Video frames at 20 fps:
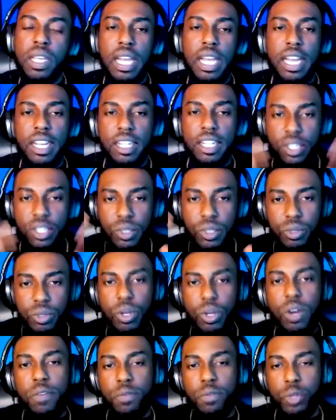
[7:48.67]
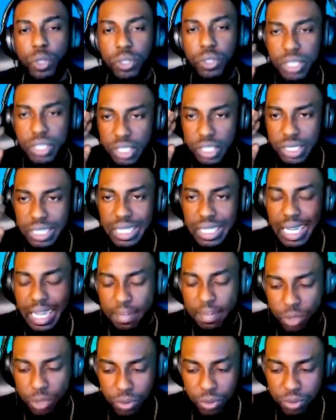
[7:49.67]
Of course, they just
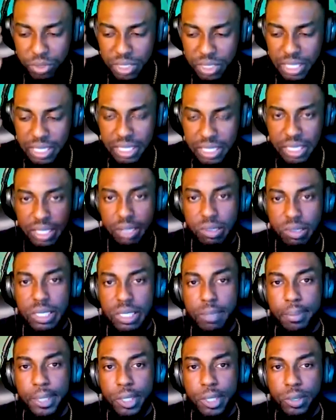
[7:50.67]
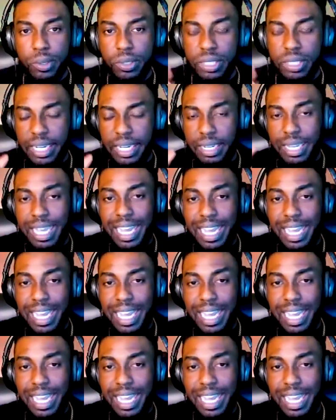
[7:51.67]
have those stereotypical like